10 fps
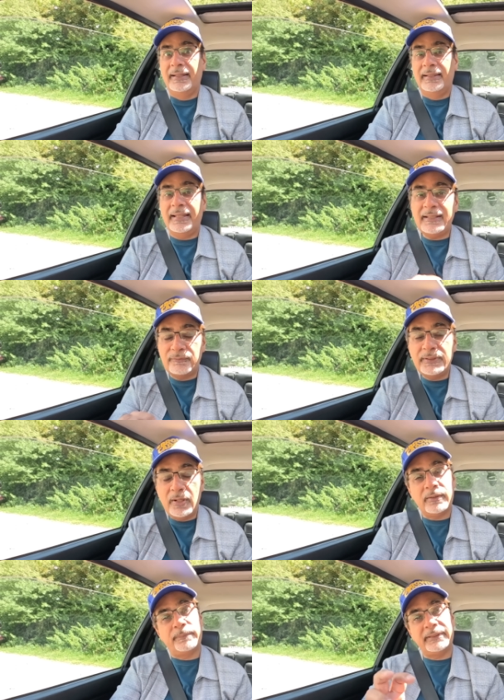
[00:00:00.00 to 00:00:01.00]
Now this
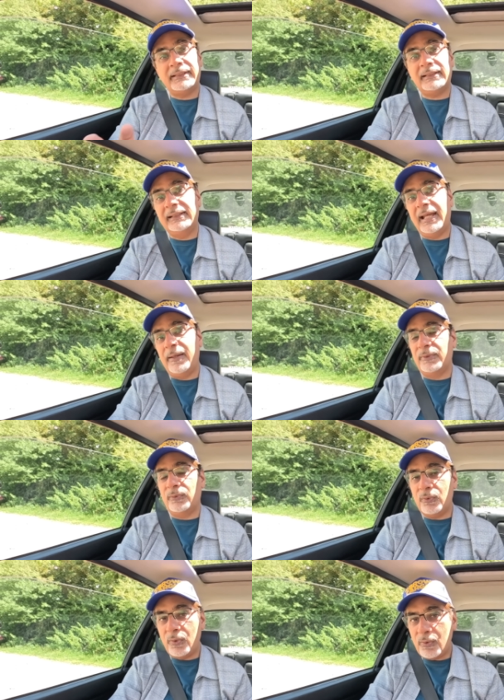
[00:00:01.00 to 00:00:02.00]
video is particularly aimed at
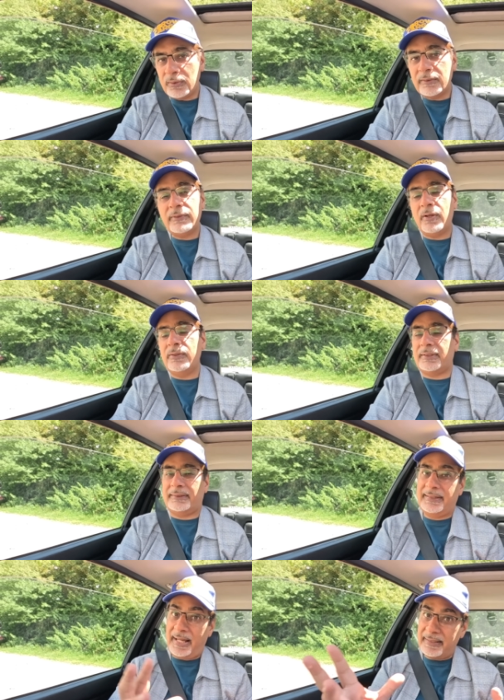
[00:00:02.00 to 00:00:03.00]
all of those
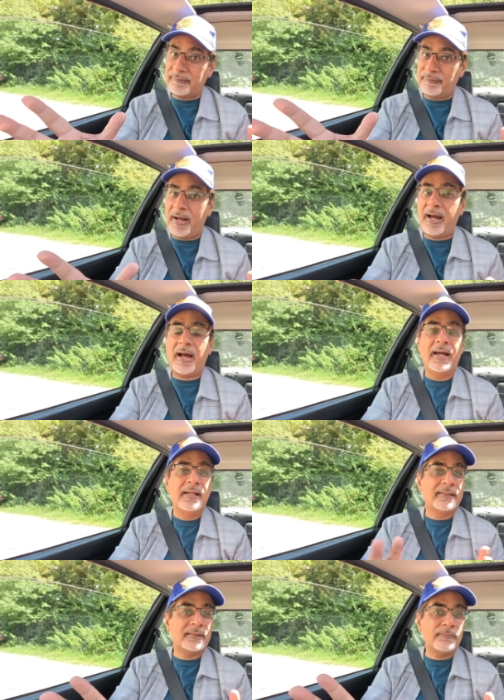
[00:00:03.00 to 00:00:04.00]
thus far
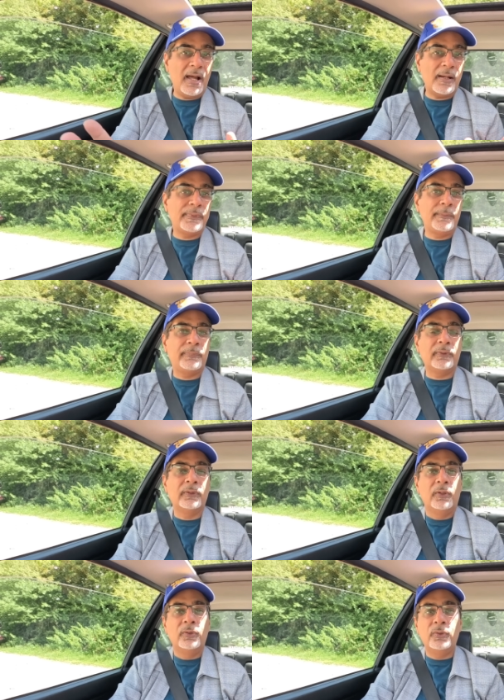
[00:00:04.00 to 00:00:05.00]
smug people
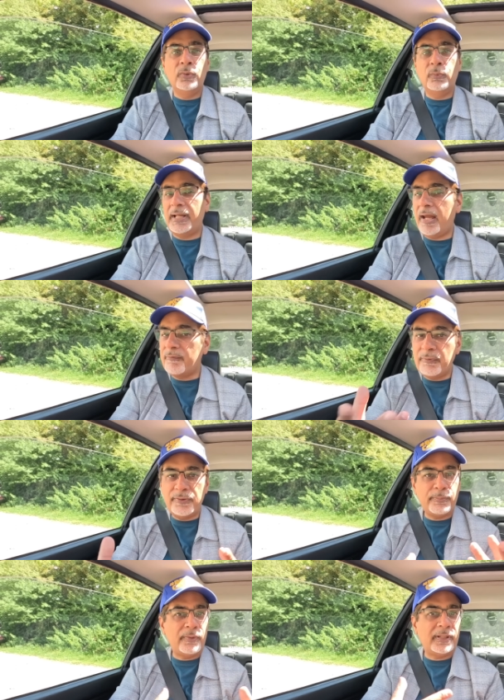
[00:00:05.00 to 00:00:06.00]
who whenever
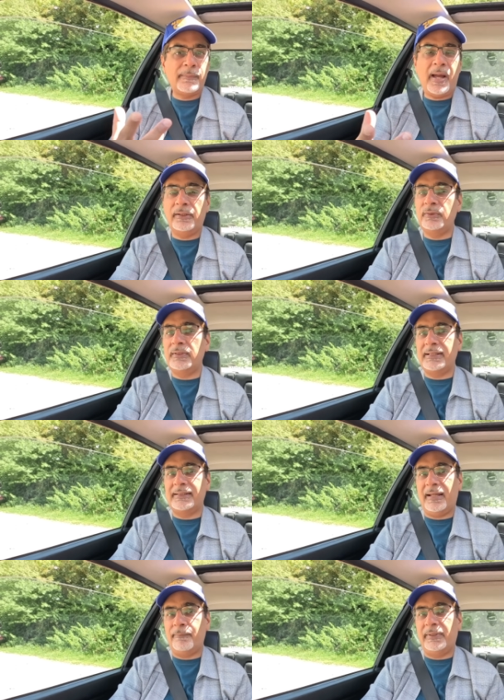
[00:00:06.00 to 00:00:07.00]
we've spoken about
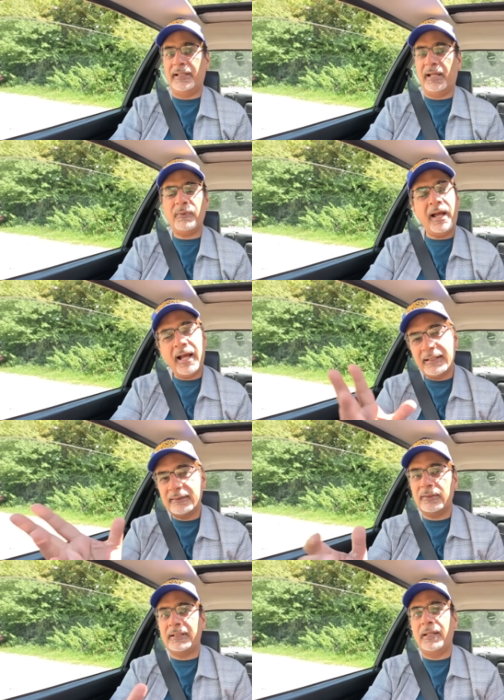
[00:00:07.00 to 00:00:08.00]
ULEZ have been like, well,
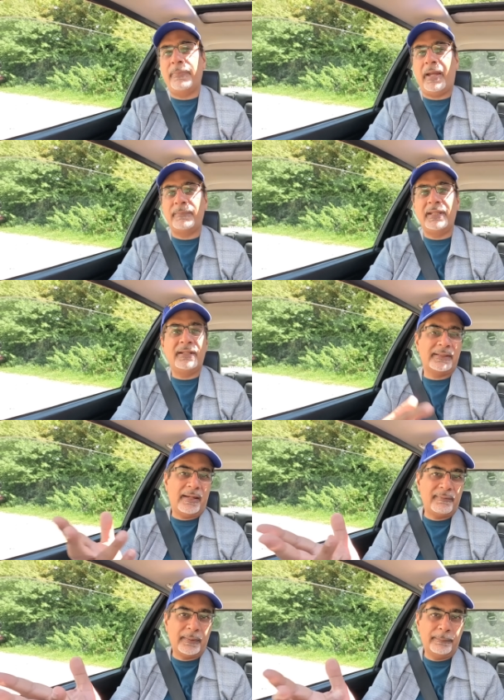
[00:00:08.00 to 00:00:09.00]
it's not going to impact me because I
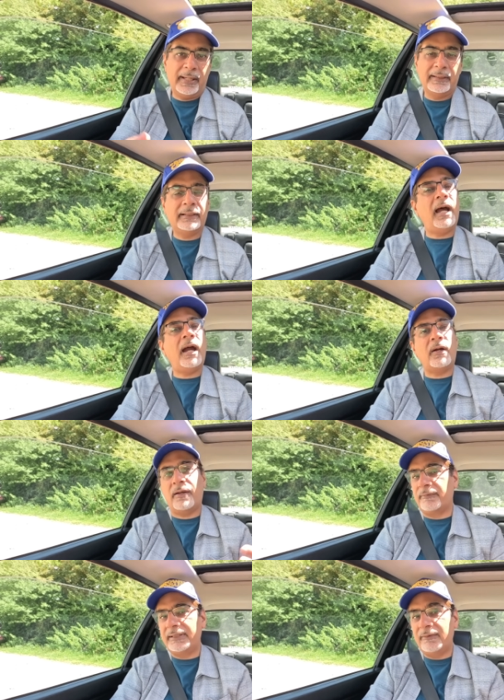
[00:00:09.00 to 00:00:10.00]
have a compliant car, I
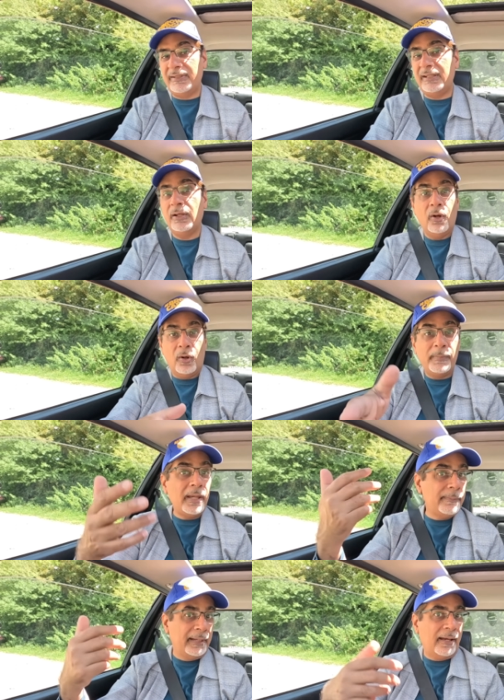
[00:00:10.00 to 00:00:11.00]
have an EV, or
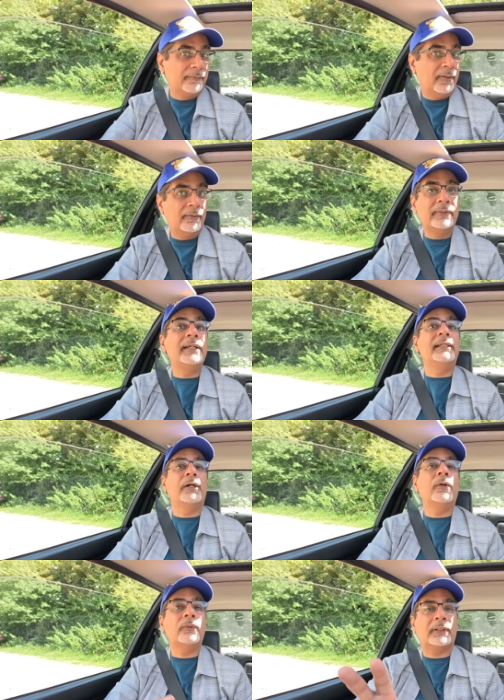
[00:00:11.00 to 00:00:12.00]
maybe I've got a really
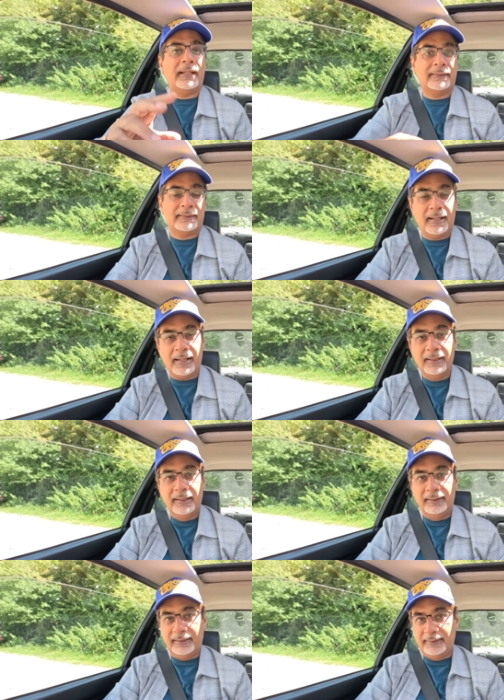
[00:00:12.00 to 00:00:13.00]
old classic car
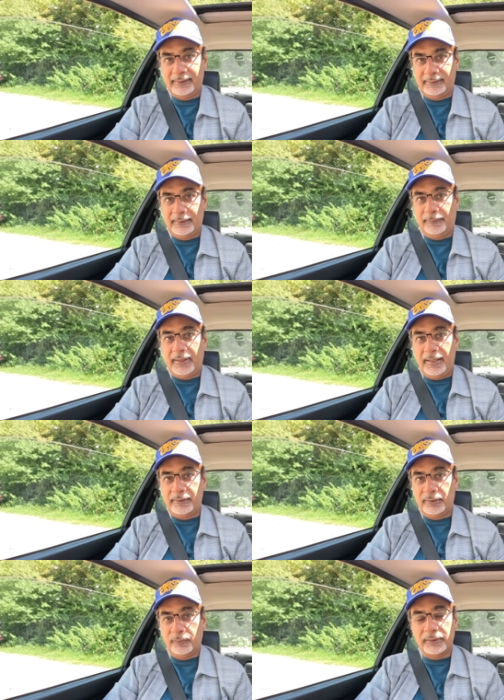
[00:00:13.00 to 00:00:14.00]
that it doesn't apply
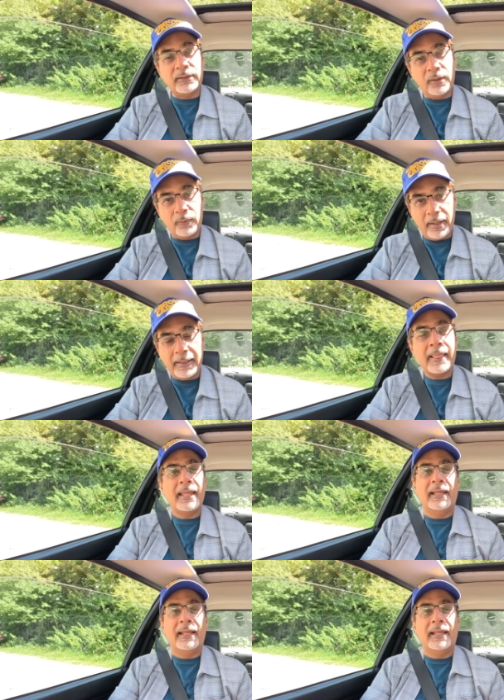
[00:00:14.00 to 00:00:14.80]
to. Well, you know what?